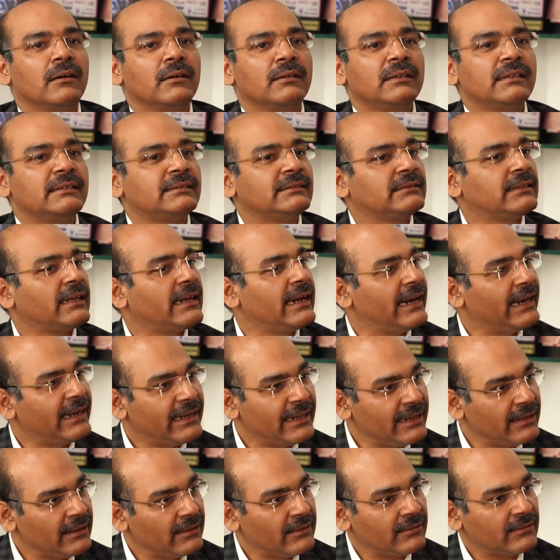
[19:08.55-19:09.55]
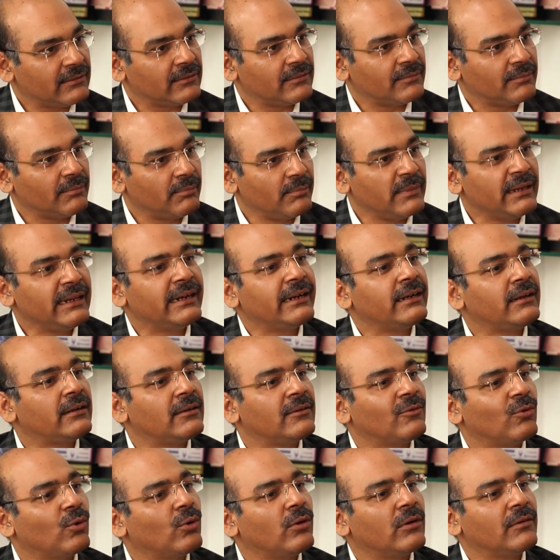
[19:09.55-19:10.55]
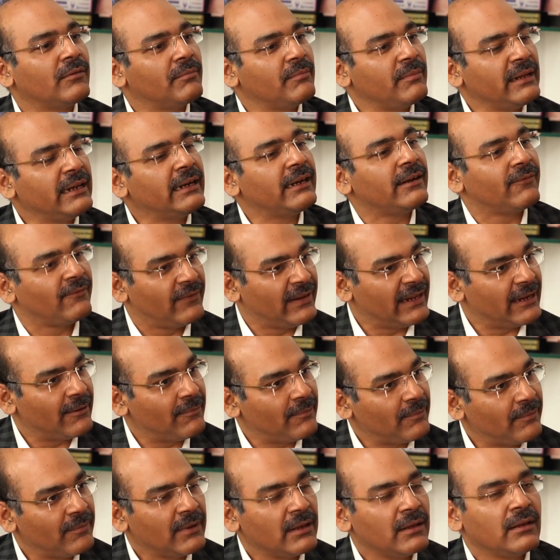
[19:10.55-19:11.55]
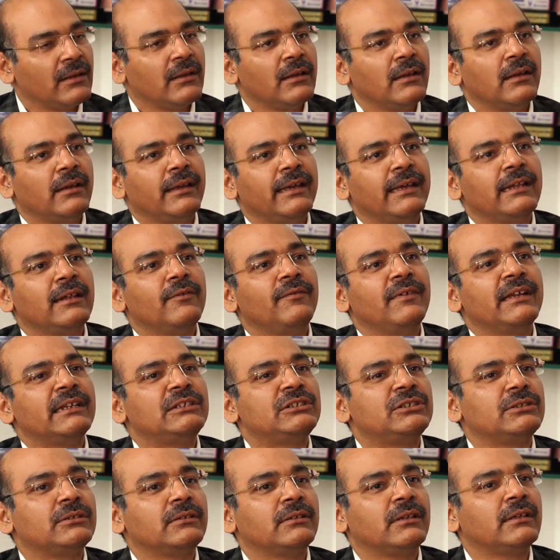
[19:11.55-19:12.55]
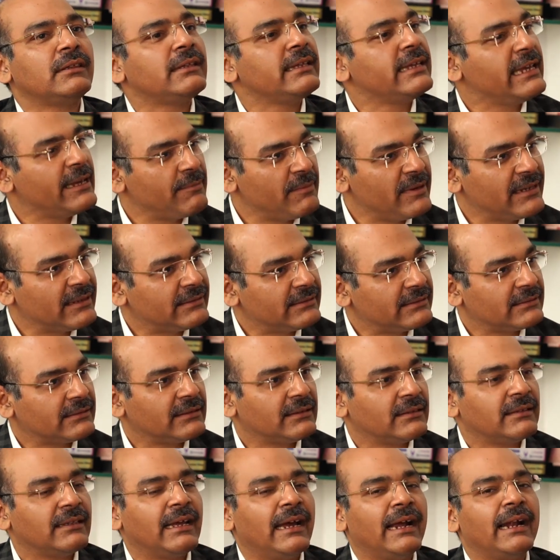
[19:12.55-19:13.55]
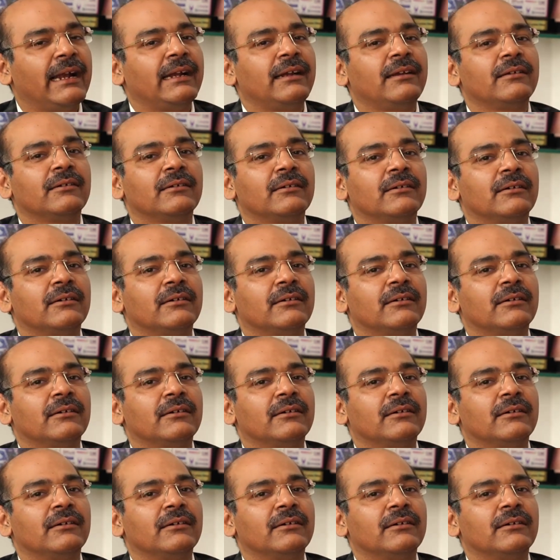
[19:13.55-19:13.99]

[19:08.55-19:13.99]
This is an 18-minute film in which the theme is that